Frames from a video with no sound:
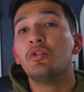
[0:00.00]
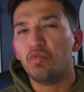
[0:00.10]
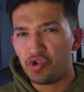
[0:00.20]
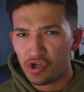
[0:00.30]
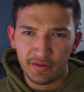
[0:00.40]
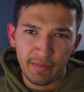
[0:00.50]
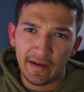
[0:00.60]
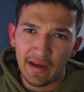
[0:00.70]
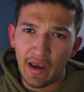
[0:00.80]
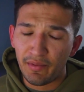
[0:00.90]
We should expect
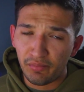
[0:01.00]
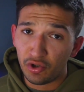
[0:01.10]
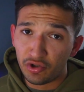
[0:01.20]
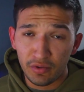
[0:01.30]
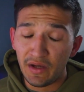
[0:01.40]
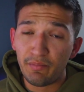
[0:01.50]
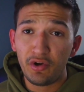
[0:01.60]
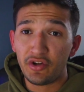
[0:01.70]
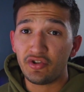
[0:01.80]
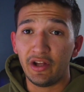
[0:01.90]
the iPad Pro to be
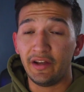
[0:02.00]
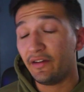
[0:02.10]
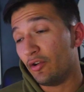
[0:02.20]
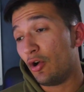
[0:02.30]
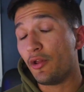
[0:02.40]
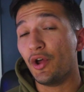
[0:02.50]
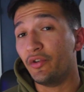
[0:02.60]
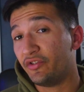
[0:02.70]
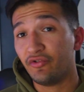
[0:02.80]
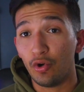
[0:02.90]
pretty solid, although
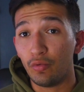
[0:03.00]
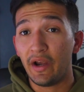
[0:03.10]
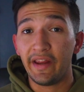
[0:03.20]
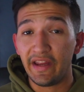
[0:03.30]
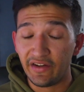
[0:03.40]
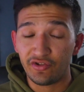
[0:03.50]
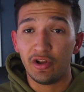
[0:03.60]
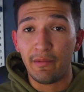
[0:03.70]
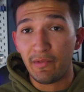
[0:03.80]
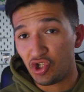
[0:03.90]
it's already a
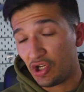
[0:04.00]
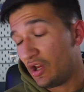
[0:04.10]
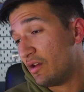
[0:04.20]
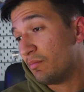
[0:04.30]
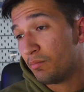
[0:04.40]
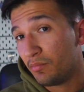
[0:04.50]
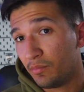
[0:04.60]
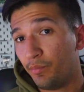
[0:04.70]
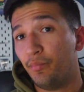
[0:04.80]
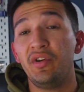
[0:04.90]
solid machine
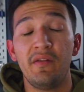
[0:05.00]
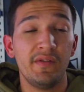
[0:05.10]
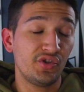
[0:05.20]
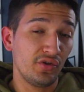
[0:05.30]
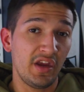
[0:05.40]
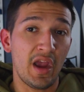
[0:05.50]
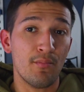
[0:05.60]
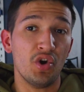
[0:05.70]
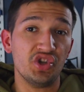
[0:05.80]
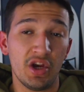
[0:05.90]
previous to the
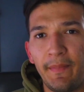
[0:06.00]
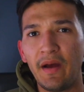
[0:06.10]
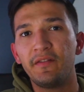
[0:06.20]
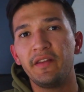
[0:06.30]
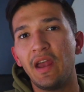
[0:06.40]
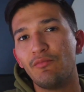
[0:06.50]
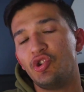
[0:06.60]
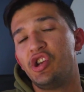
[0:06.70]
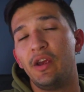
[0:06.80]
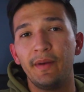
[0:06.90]
M1 chip. Apart from the M1
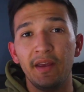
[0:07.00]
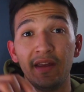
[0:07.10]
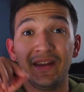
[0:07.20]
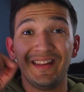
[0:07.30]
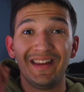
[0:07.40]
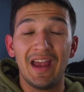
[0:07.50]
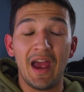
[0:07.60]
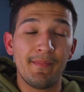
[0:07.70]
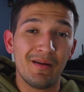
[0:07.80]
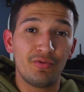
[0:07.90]
chip, the
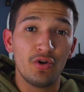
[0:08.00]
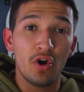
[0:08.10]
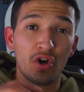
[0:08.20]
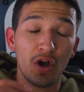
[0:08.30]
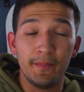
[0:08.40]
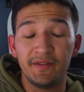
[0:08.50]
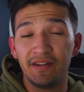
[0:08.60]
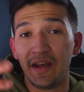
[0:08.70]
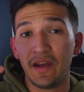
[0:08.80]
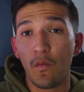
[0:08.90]
iPad Pro comes
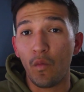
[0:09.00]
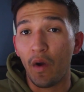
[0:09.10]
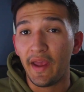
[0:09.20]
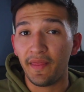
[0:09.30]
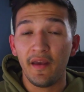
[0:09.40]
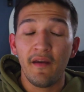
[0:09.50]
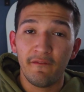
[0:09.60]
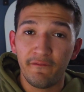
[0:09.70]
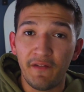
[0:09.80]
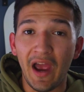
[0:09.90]
in with
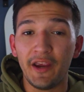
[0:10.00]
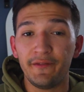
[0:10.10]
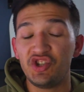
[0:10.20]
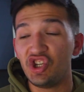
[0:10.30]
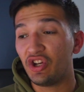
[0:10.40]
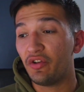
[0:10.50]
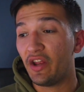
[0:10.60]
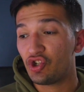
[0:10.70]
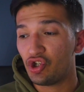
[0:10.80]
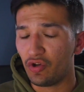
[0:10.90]
5G
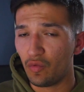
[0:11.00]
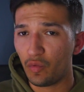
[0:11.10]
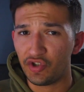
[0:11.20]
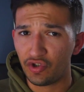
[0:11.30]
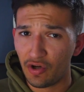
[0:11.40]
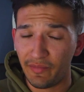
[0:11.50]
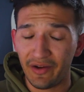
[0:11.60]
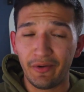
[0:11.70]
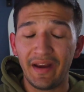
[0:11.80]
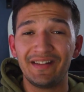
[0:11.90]
connection, which is going to be
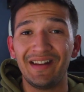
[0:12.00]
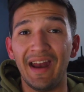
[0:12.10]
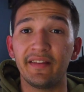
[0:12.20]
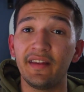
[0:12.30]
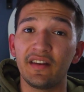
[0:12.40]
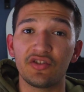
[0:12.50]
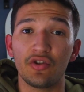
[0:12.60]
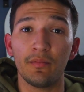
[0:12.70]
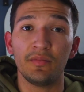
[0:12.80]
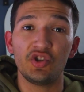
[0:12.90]
great, and I think it's
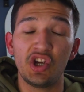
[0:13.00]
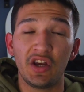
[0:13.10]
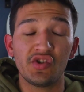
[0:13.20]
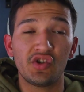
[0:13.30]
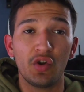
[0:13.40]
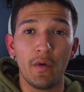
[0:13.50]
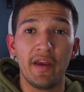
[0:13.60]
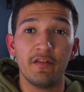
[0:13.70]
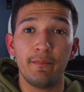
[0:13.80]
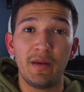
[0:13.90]
going to change the way
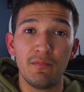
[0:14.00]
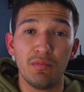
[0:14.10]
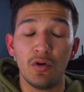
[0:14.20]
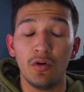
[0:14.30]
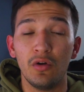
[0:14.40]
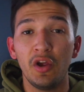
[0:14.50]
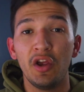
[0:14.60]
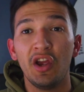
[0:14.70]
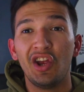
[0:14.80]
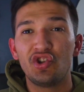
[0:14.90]
of people
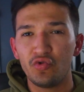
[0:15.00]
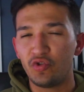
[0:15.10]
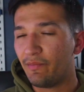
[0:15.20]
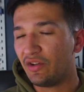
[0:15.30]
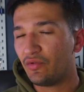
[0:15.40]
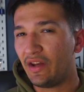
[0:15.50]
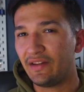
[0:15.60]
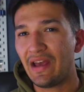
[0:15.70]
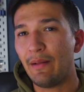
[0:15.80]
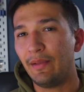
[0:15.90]
choosing between a
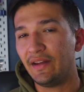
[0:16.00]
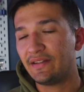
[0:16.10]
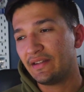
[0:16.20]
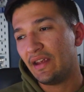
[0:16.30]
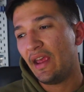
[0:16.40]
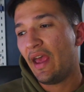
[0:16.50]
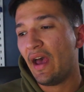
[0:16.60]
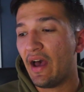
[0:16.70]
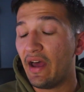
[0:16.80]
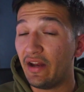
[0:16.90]
tablet
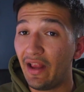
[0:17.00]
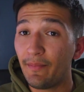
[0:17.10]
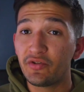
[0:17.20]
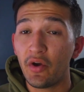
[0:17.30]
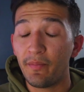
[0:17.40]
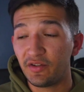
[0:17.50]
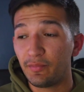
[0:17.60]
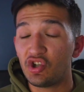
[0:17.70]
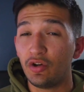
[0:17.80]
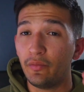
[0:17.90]
and a laptop,
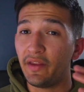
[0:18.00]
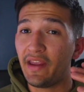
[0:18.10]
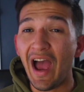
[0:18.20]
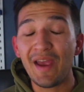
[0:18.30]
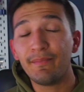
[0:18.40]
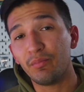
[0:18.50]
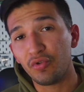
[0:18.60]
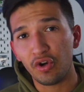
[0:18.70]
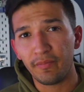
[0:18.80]
especially with the iPad Pro